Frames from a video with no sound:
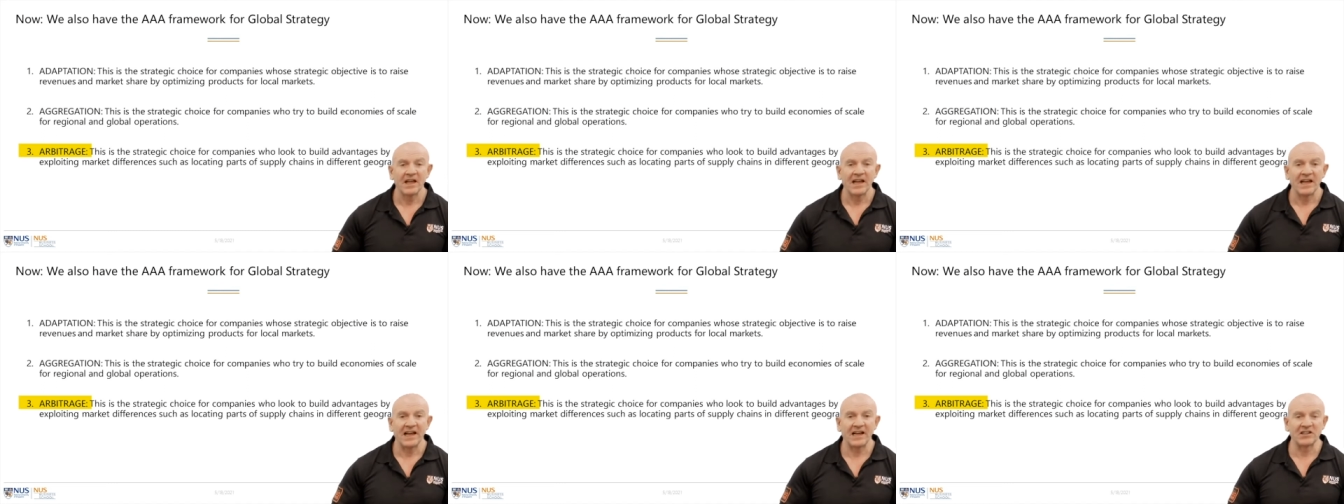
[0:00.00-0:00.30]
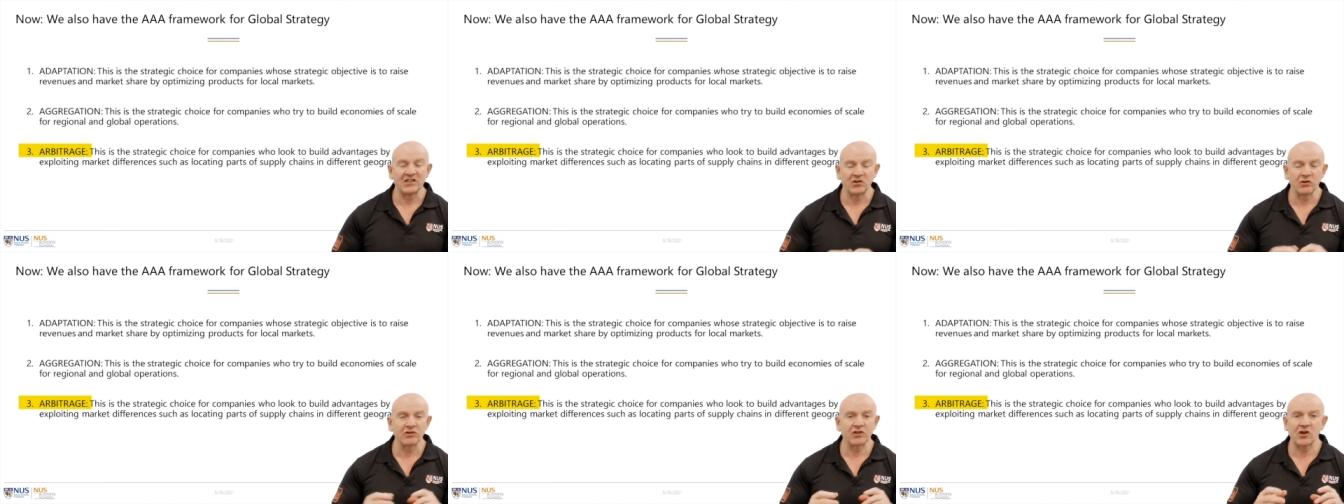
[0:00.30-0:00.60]

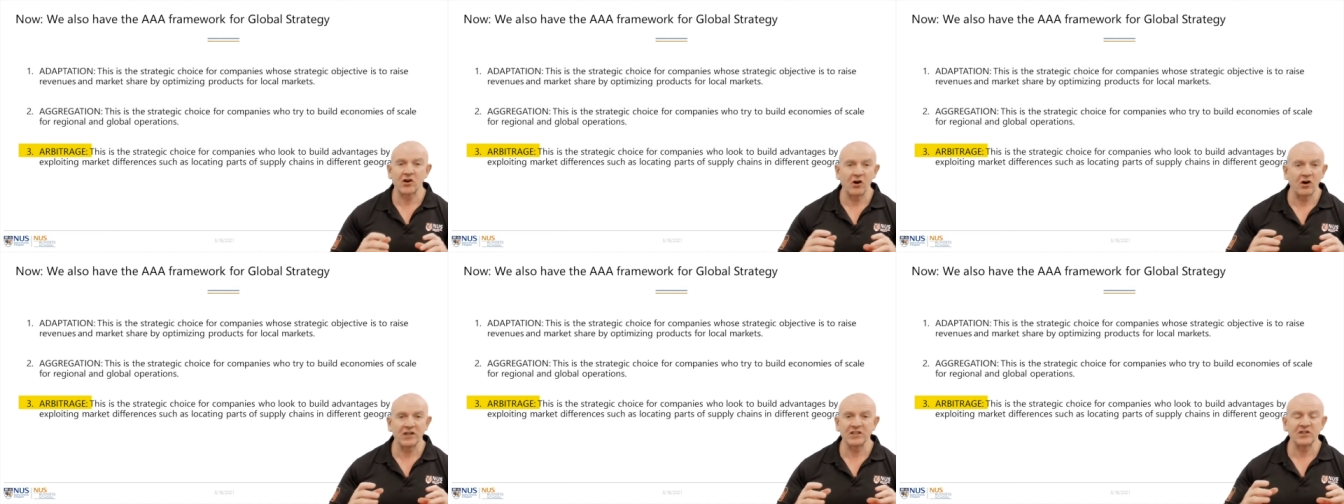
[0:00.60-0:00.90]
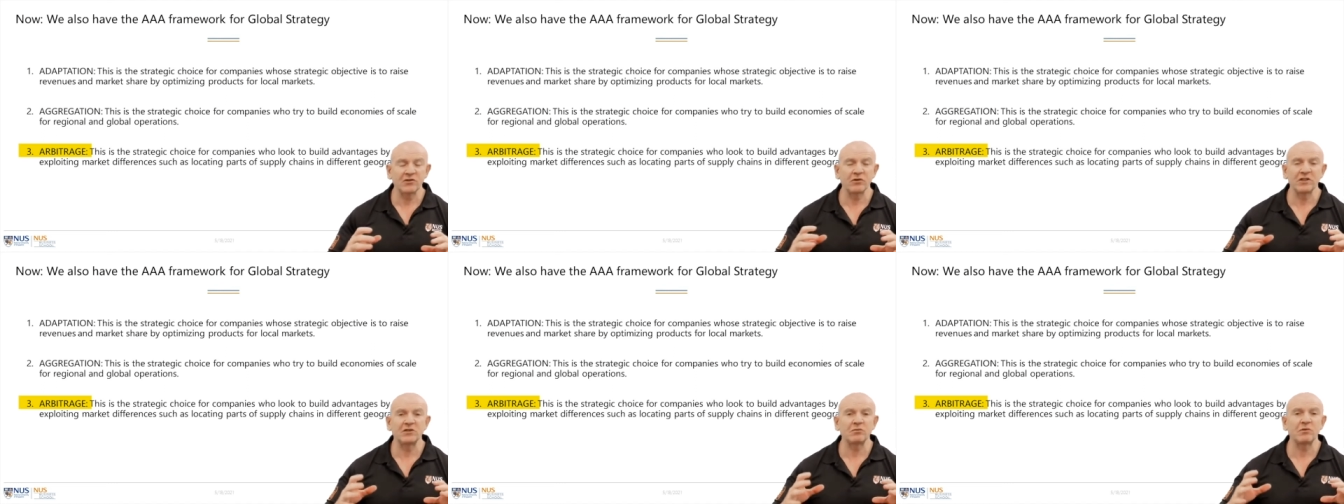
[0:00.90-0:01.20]
And so as a
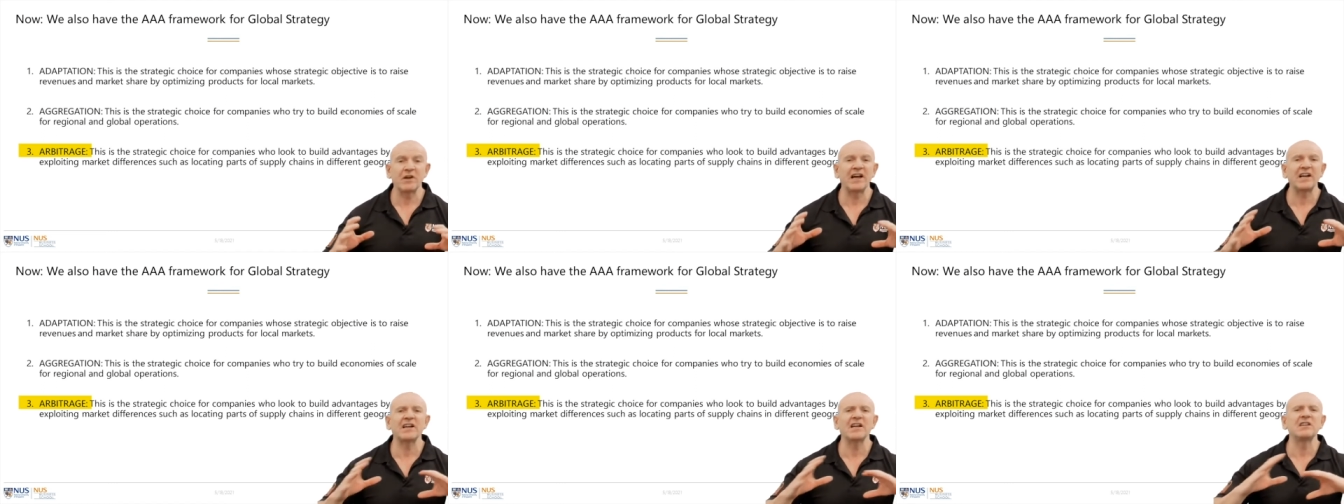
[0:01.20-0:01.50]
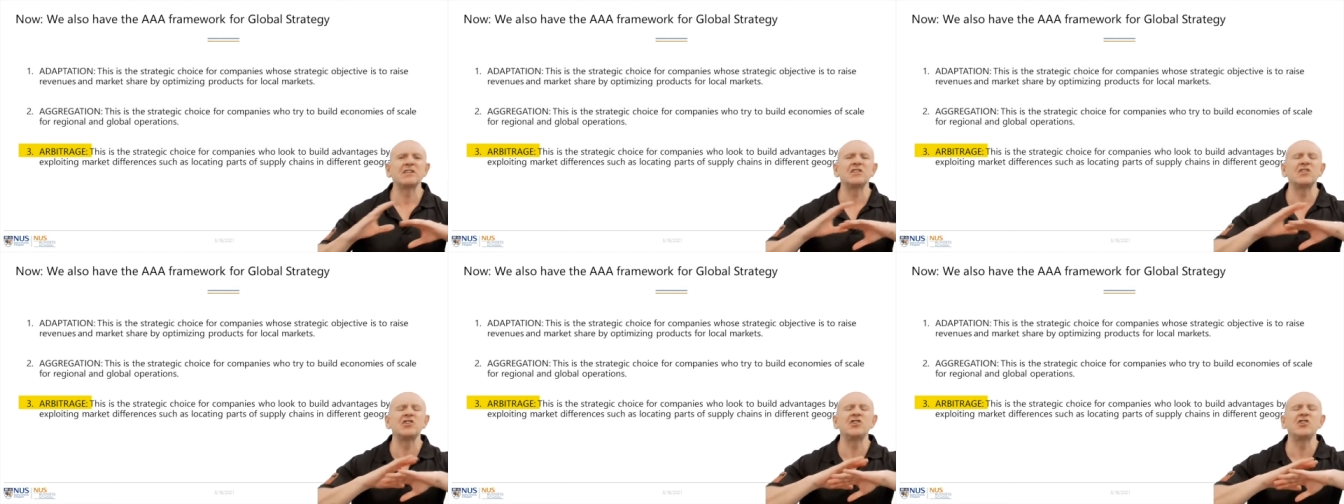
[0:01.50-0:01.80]
consequence, we had a
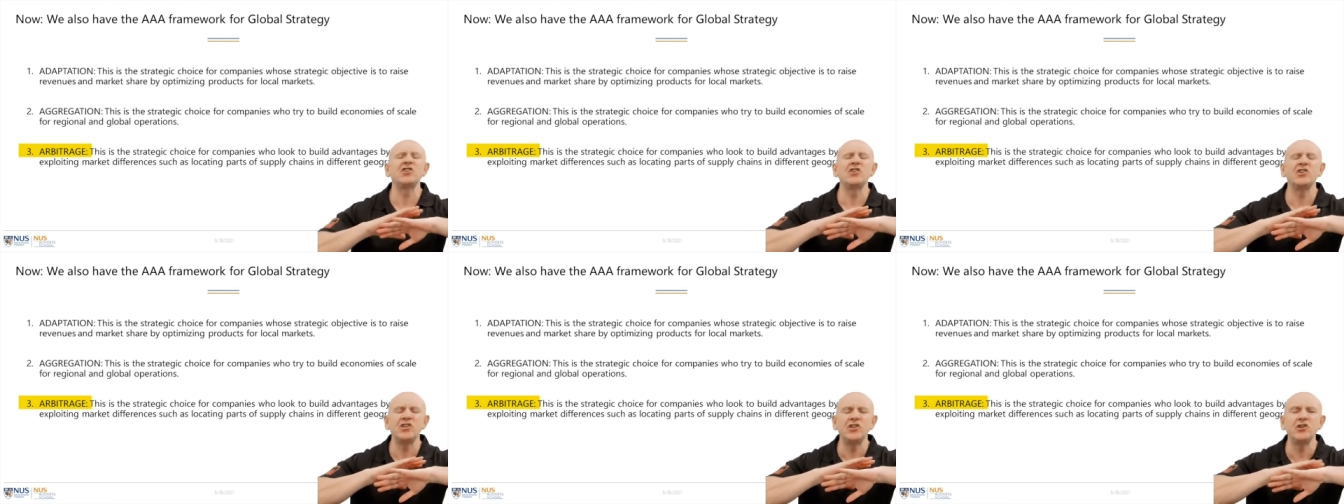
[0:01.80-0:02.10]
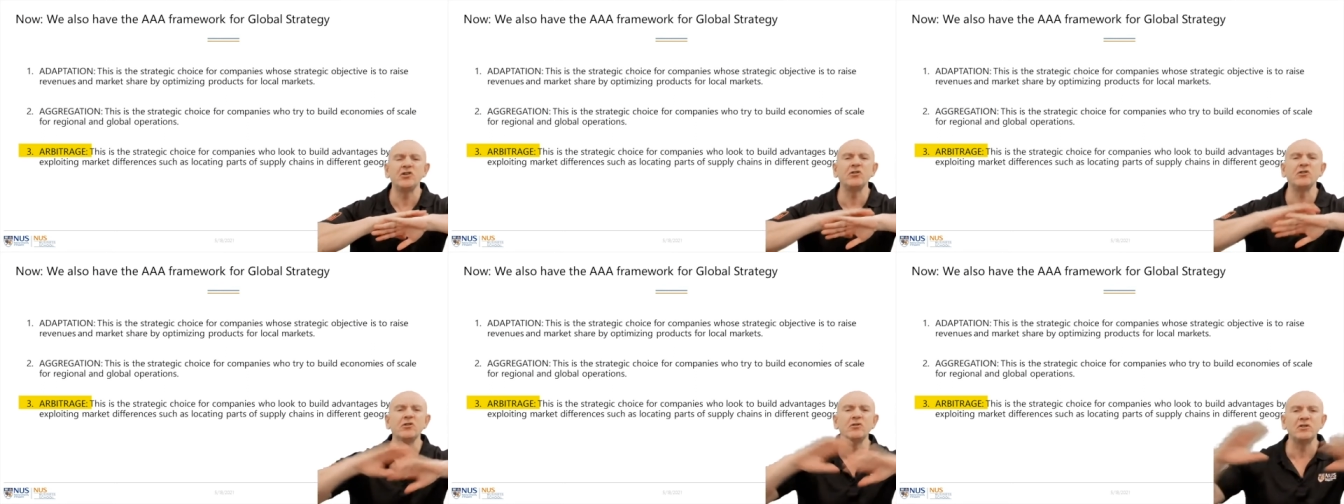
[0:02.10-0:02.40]

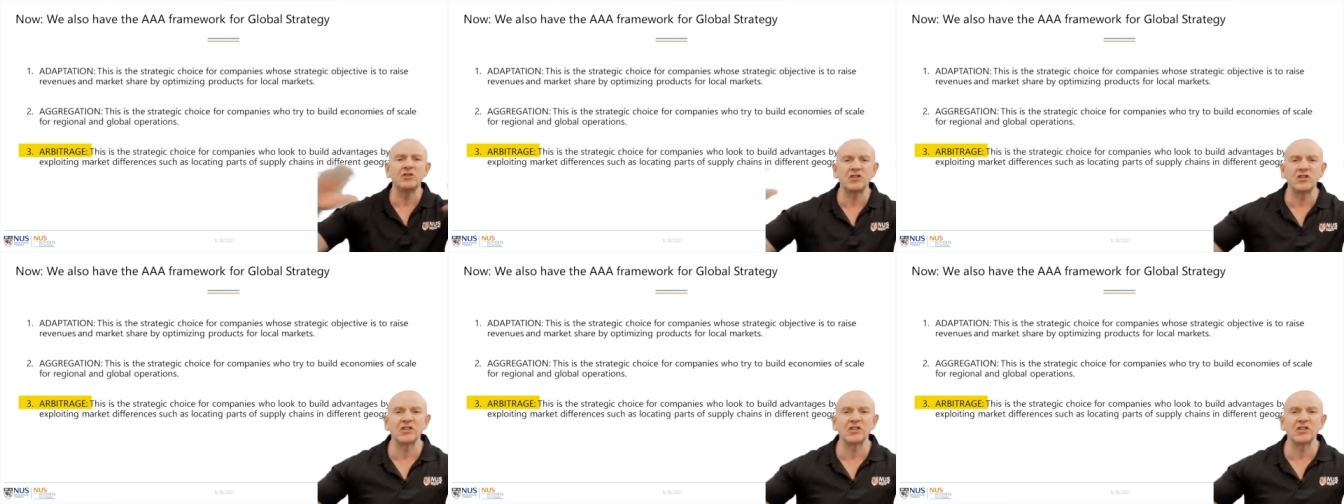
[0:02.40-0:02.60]
huge